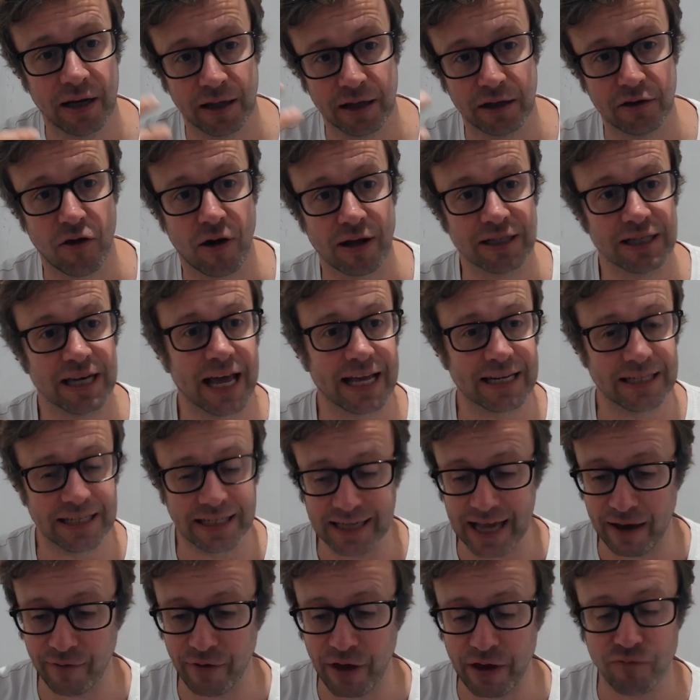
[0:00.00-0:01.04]
in the nineteen
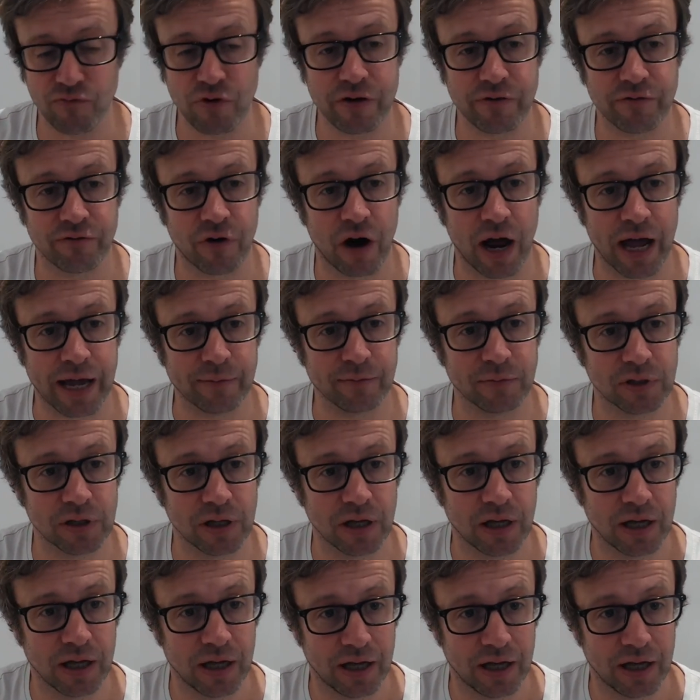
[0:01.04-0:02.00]
eighties, how they reframed